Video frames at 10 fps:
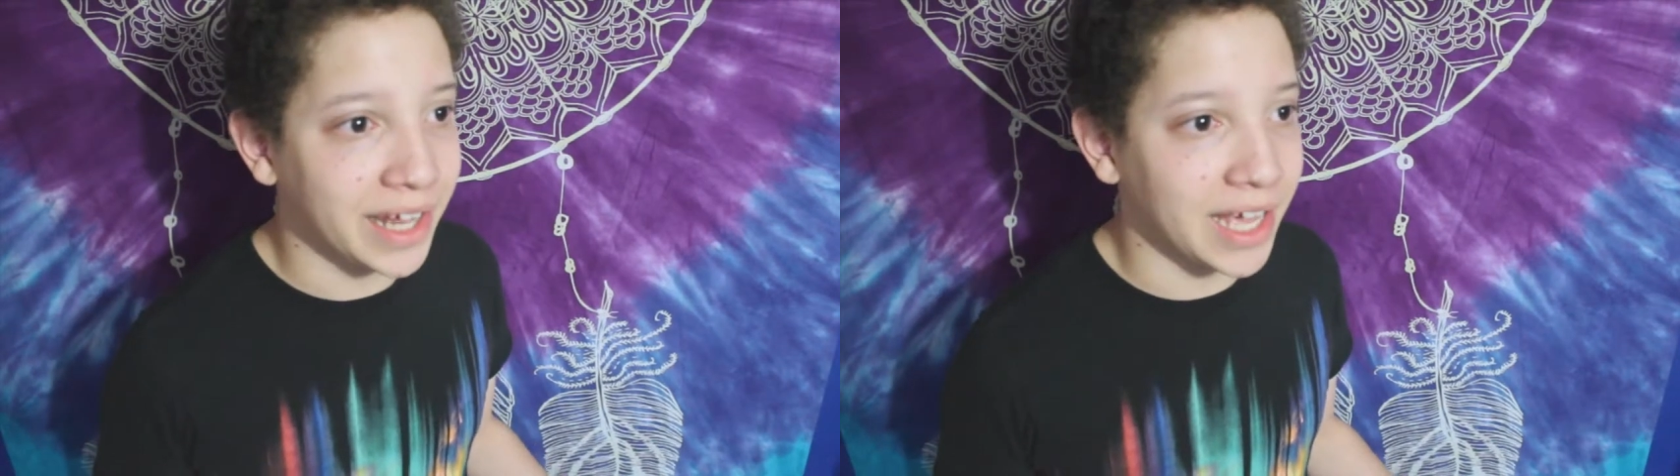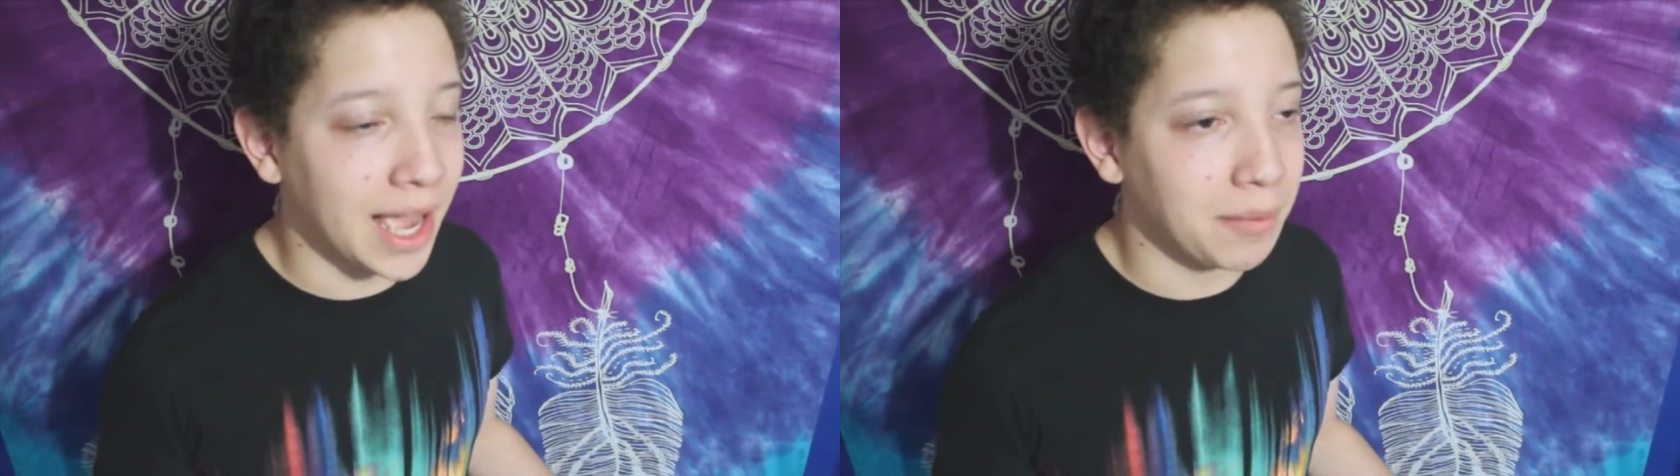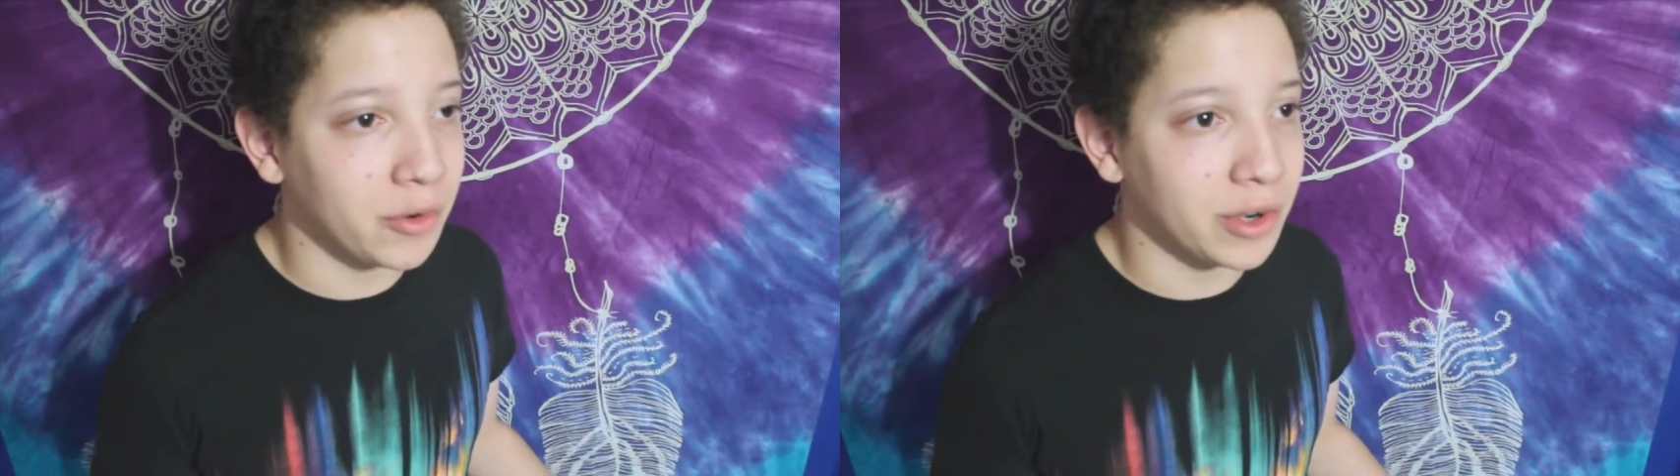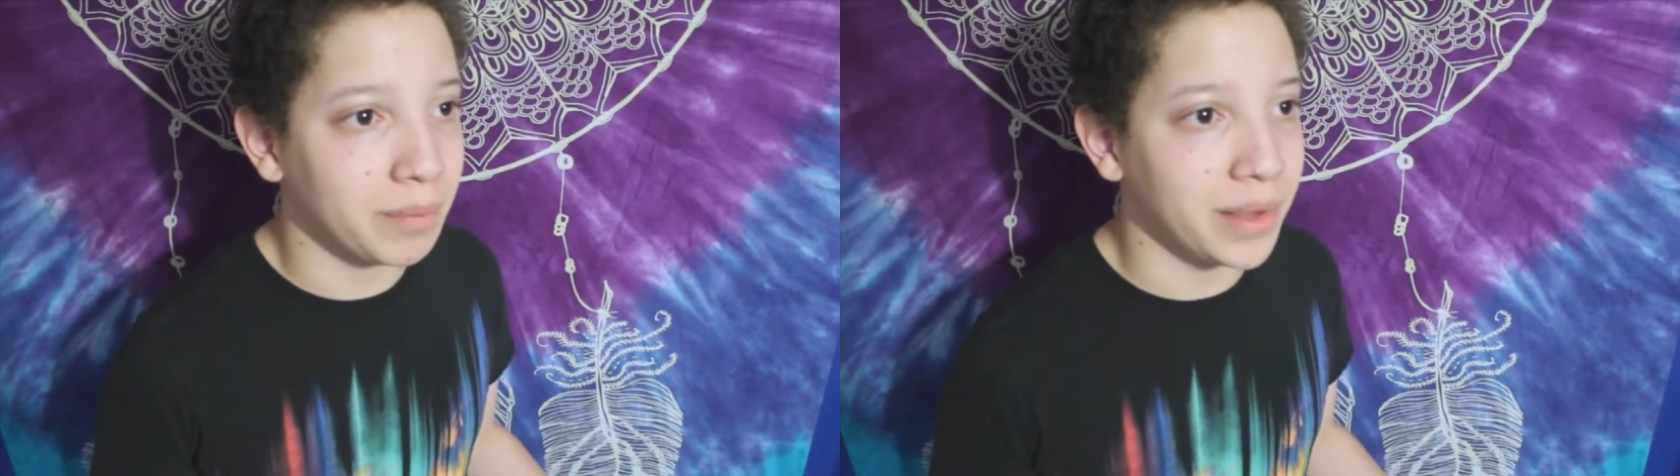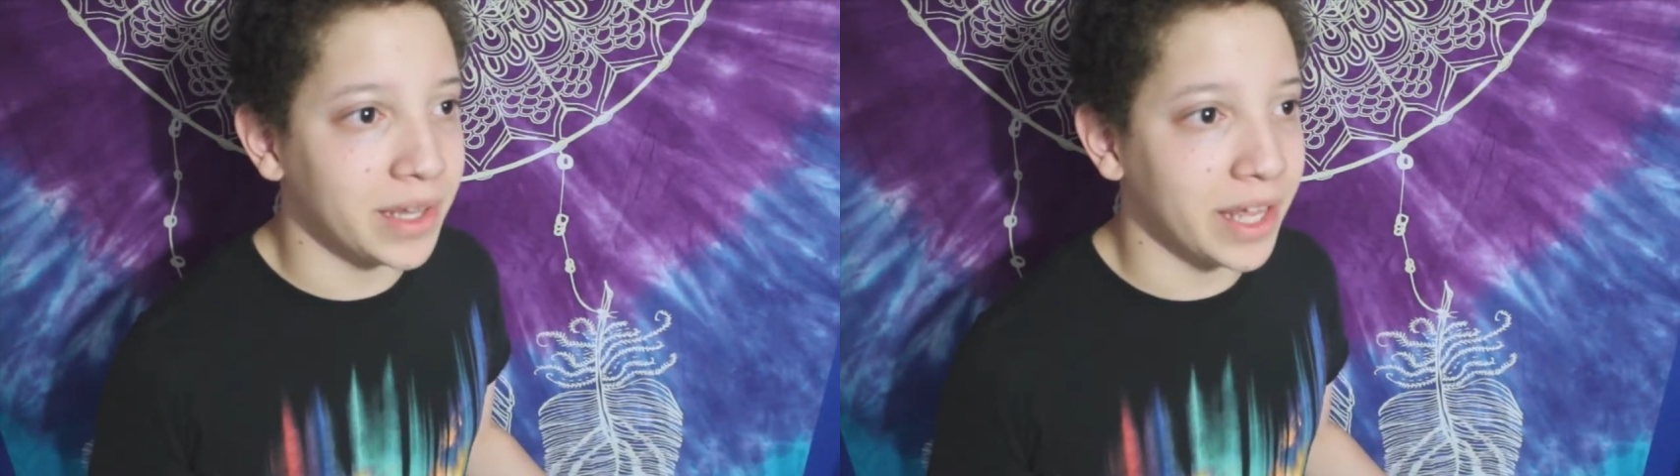like I'm
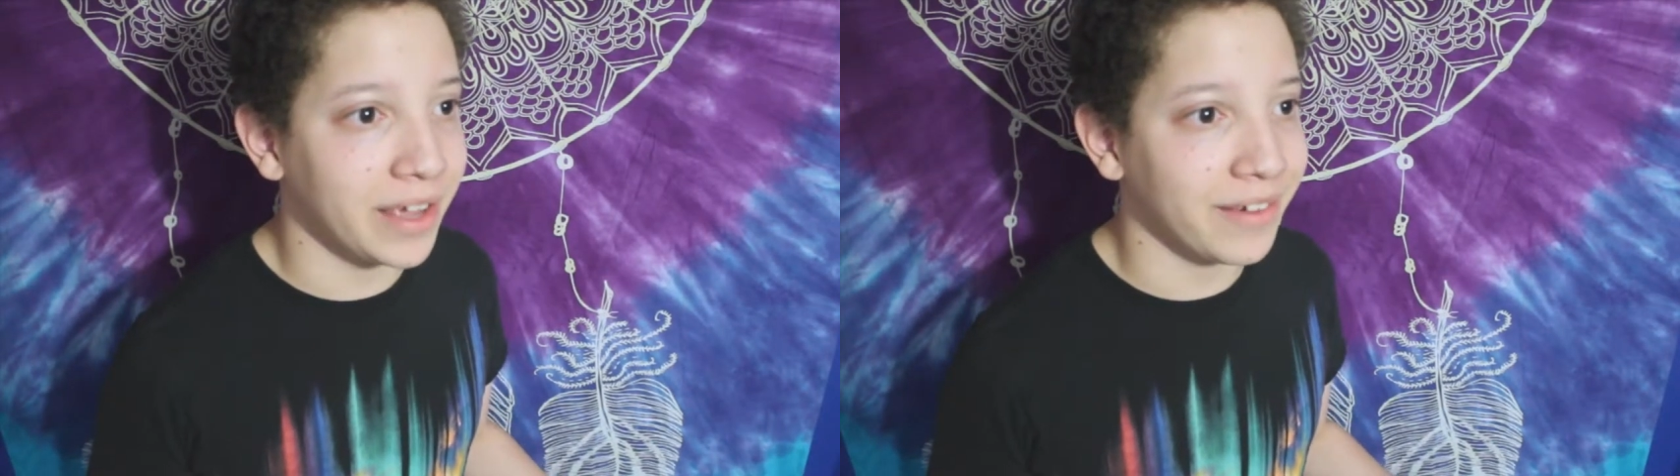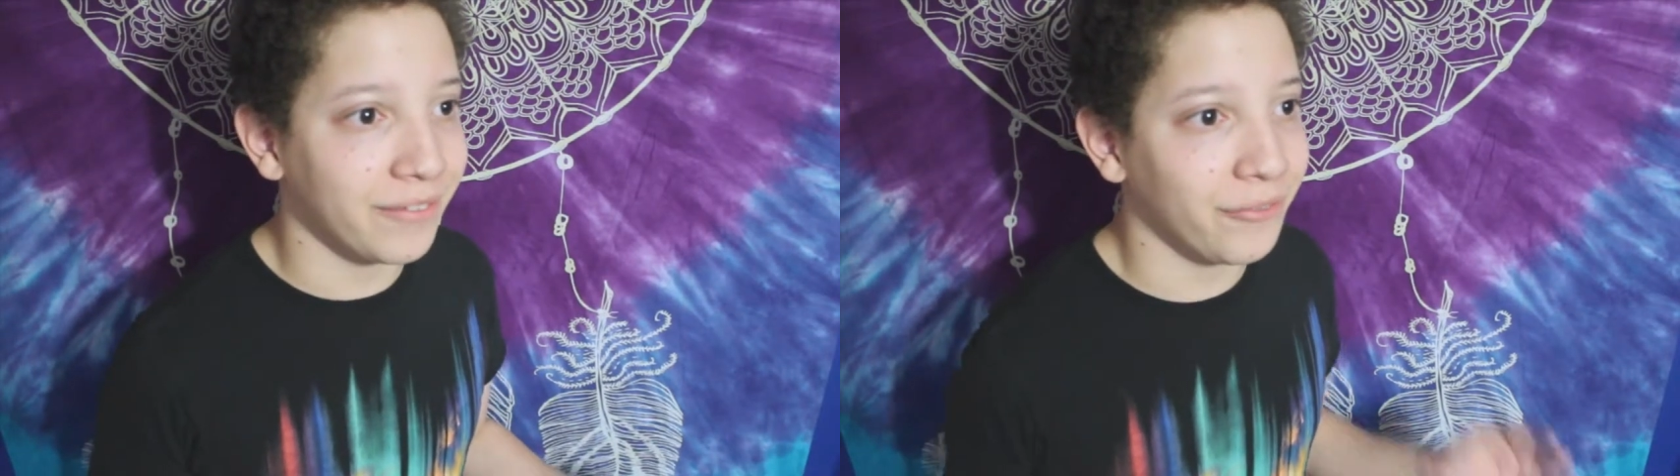gonna be like